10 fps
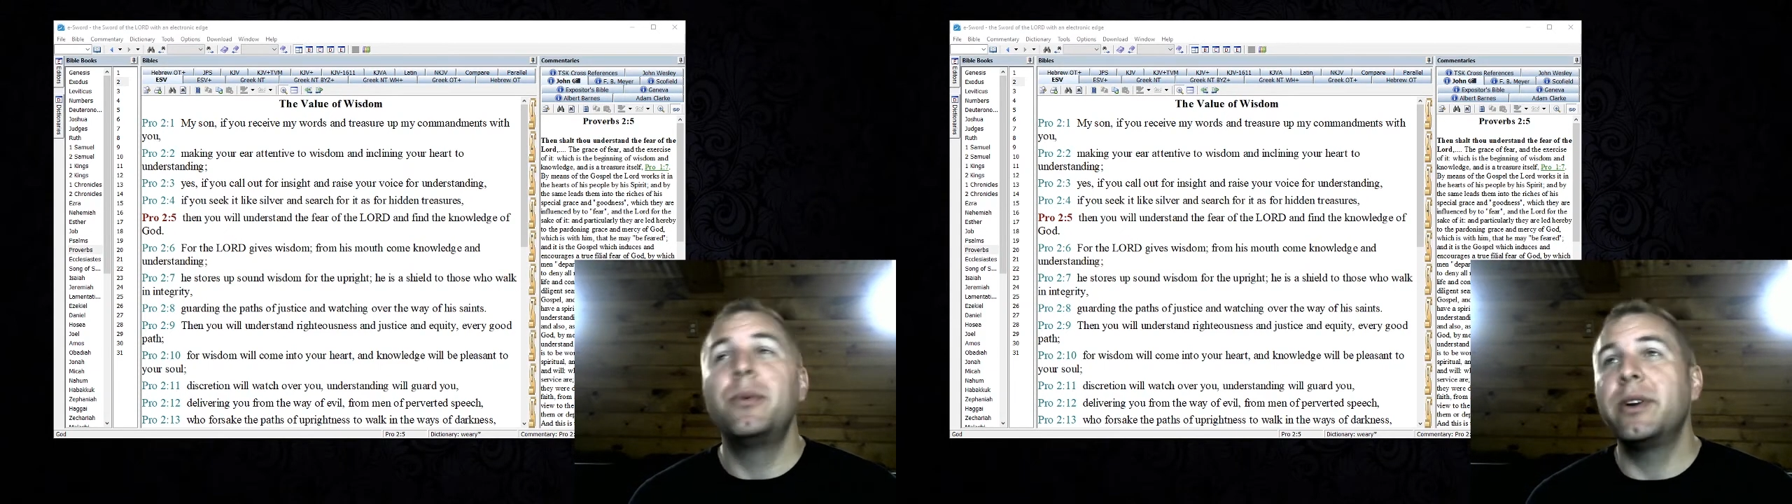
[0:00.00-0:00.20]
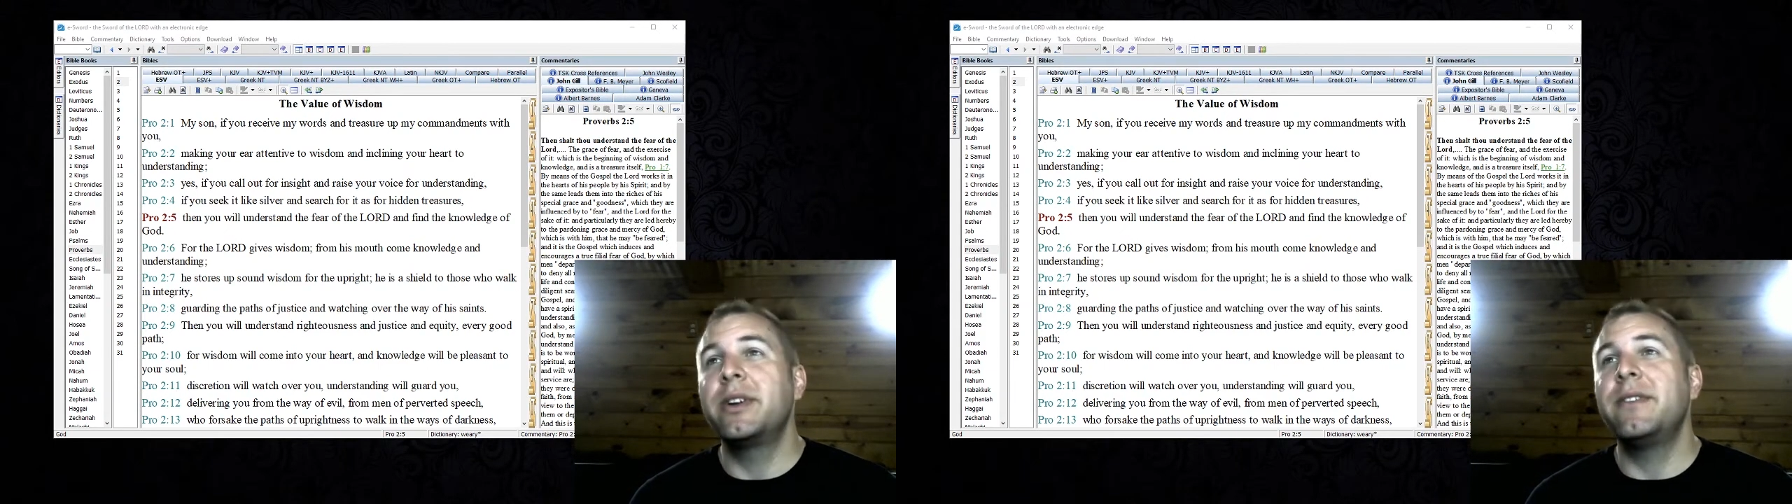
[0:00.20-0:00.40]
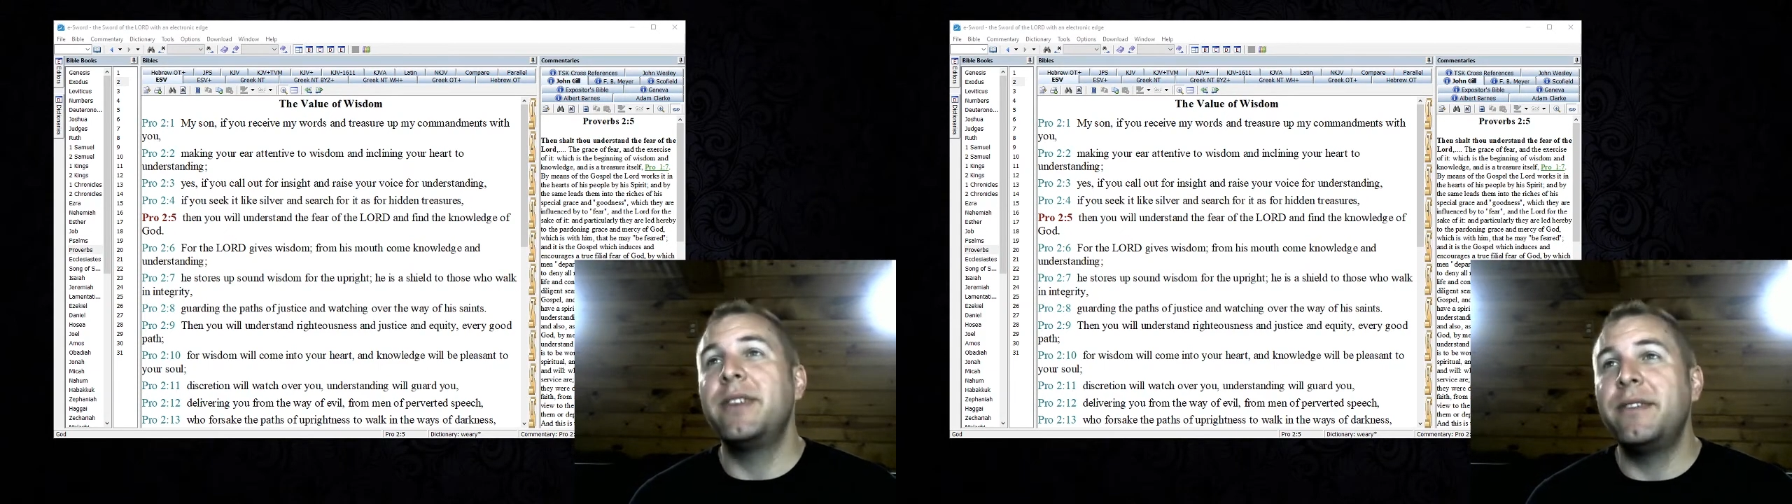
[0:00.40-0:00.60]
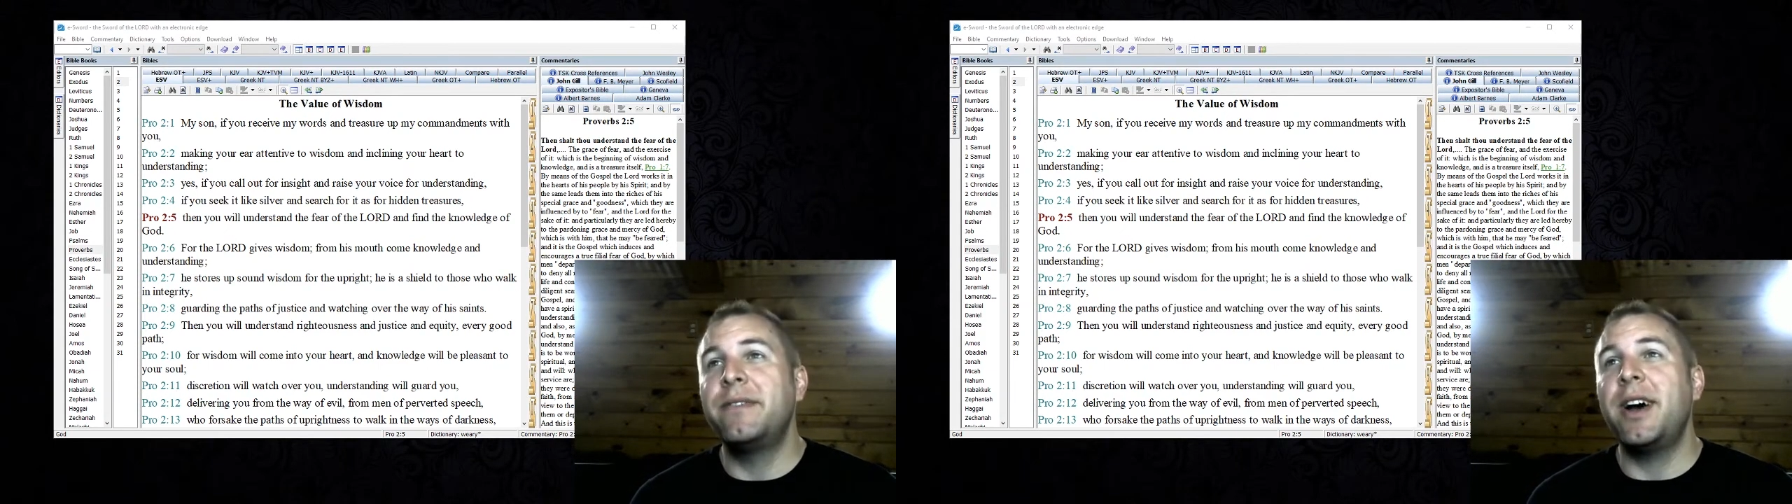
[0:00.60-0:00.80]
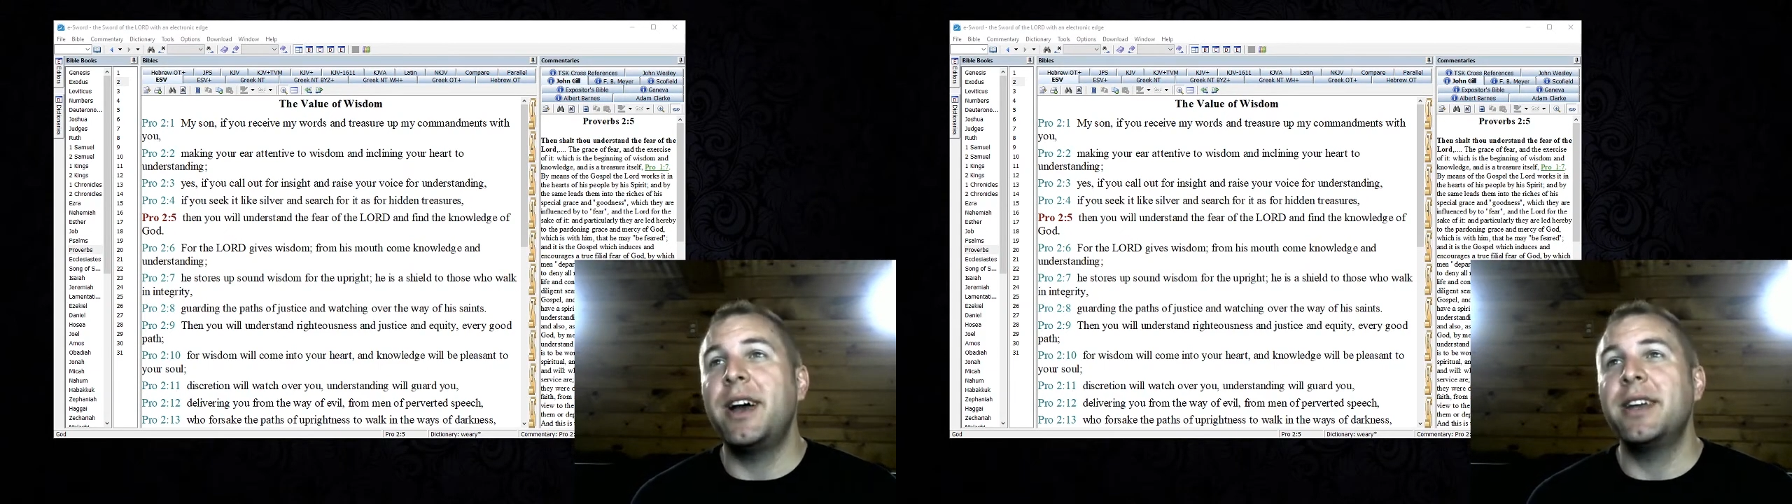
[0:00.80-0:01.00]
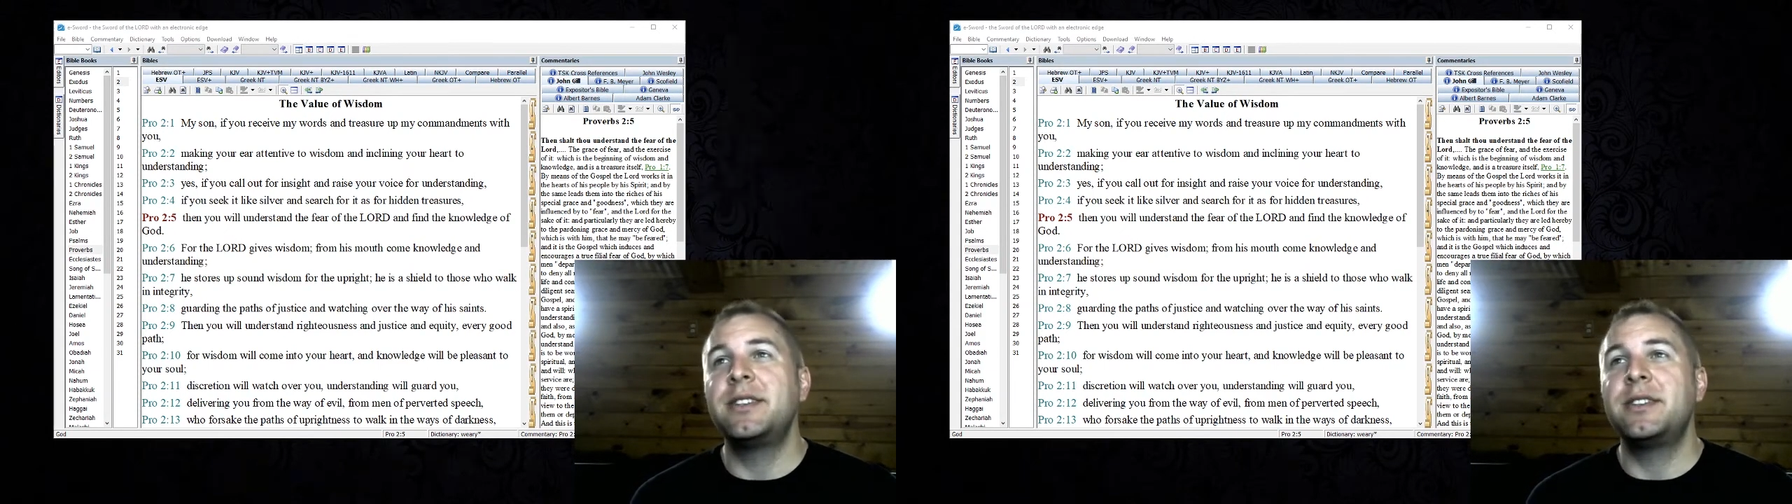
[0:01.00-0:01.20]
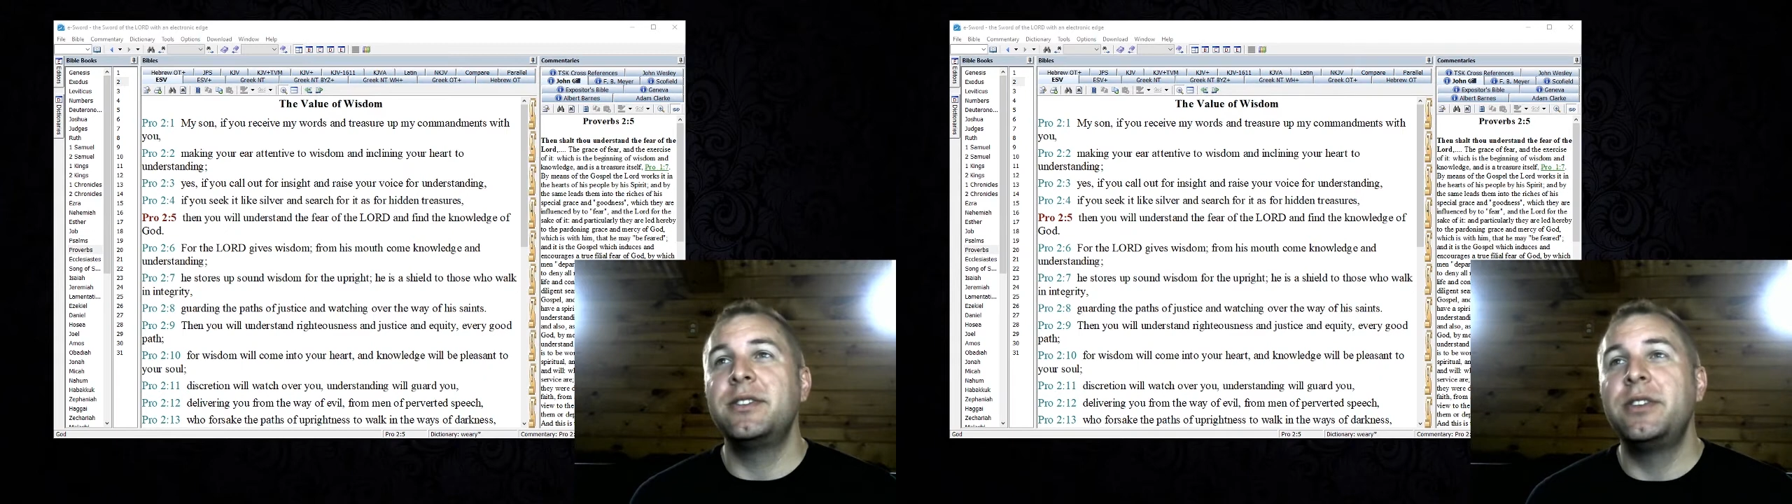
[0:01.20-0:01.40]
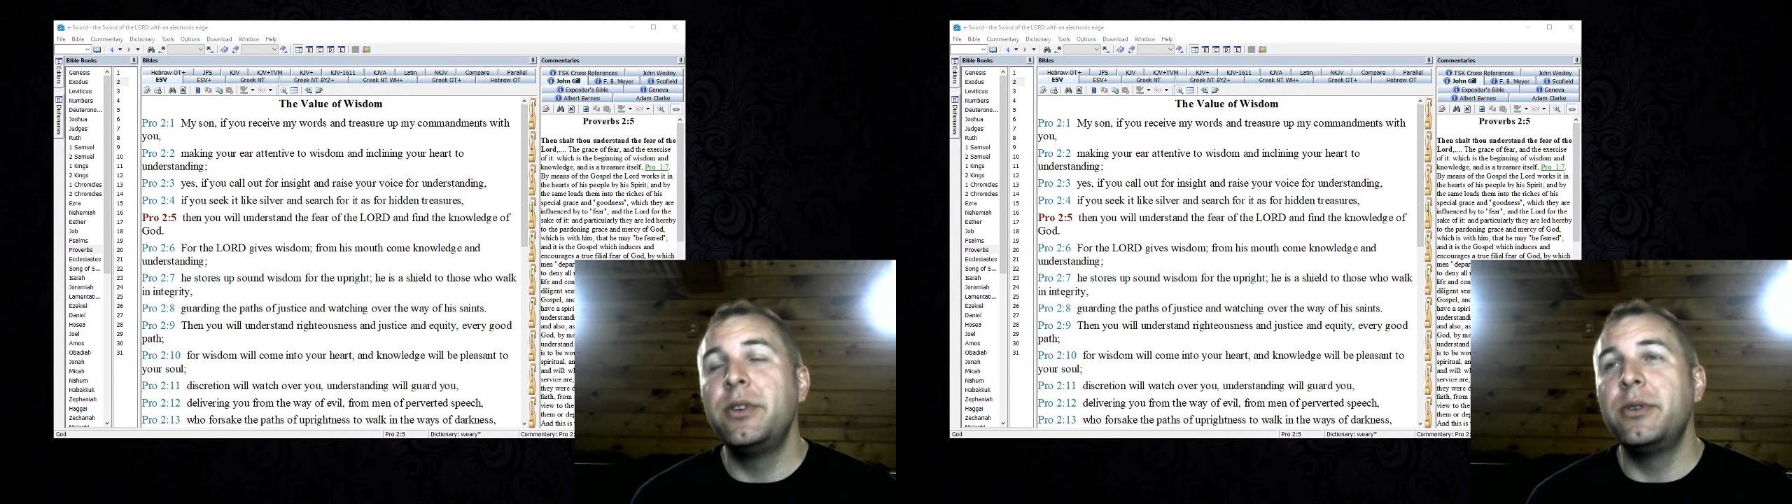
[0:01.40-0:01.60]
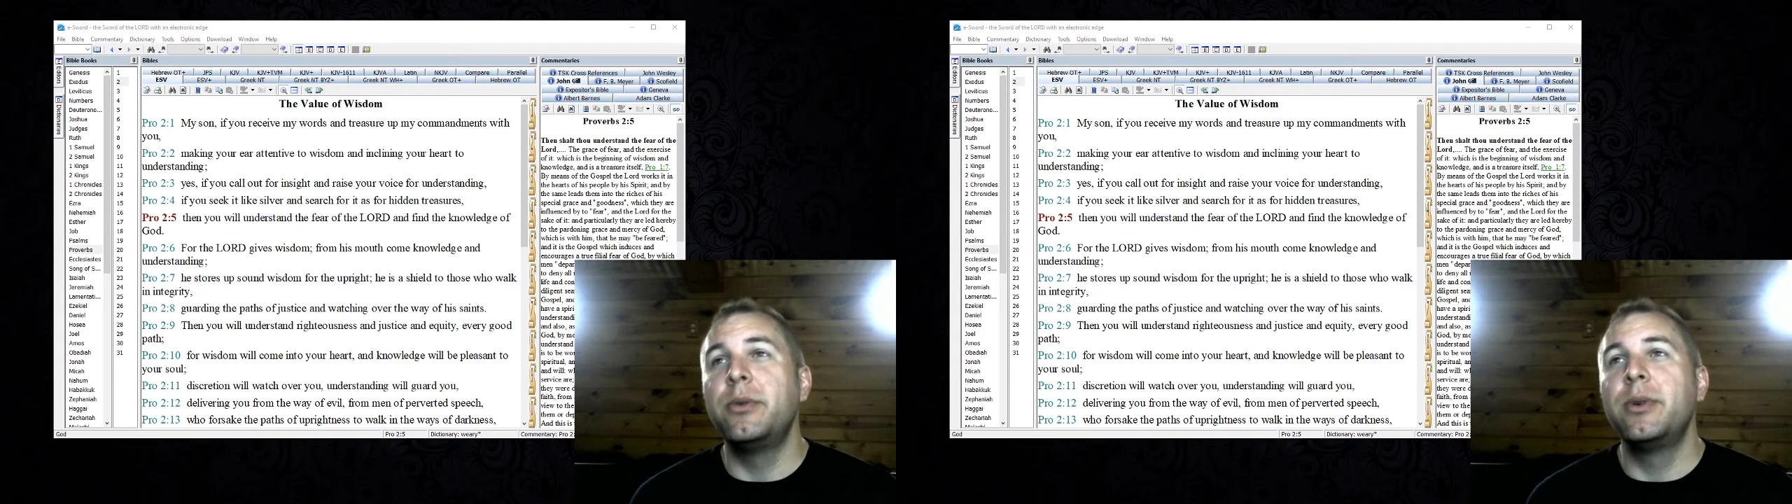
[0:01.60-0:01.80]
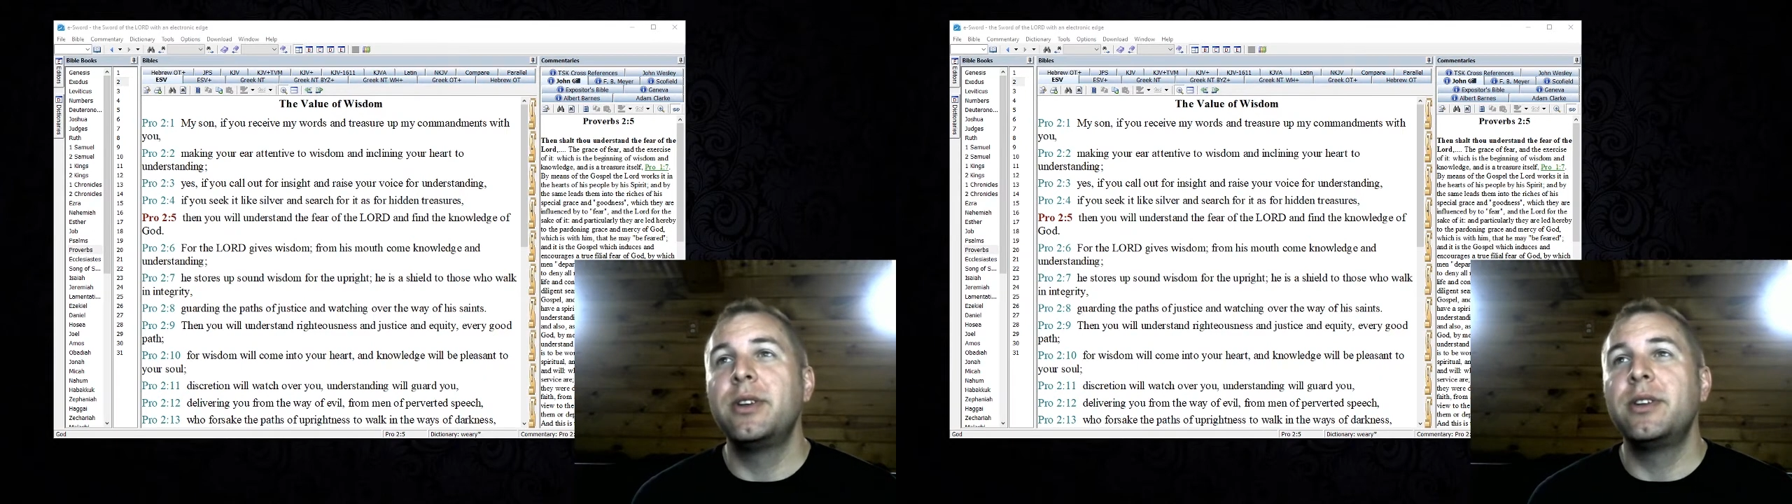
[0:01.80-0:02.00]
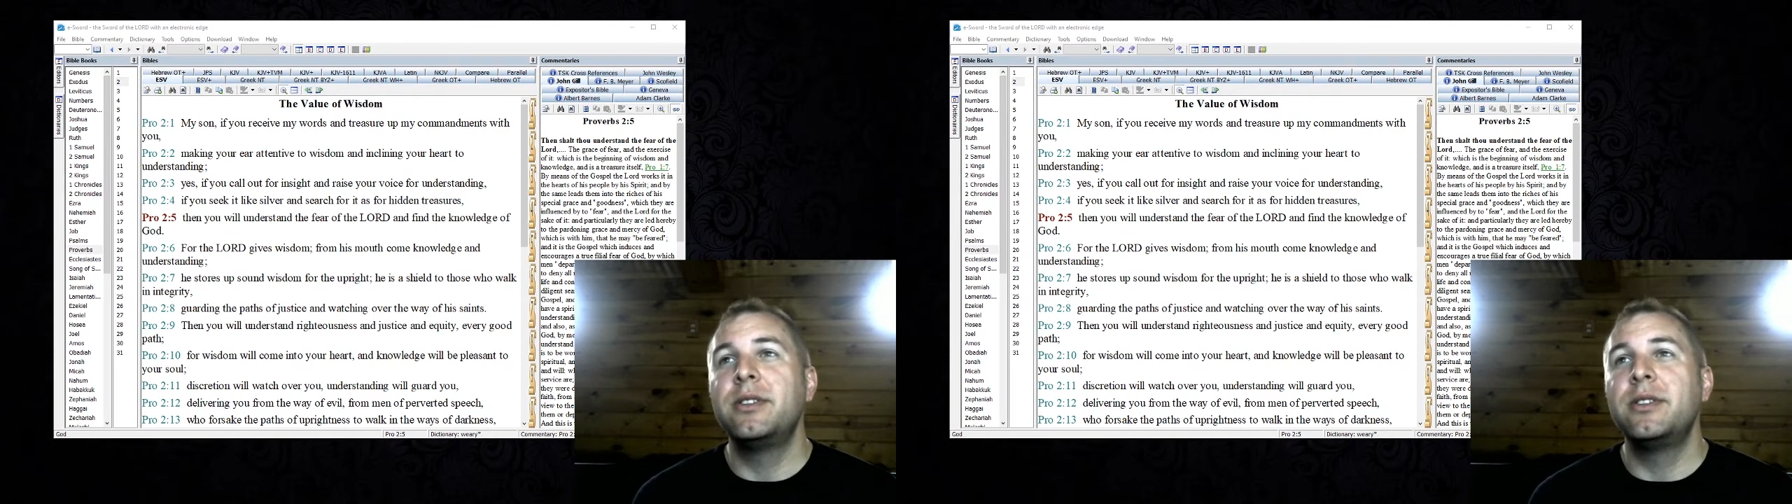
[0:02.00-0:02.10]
We are given advice to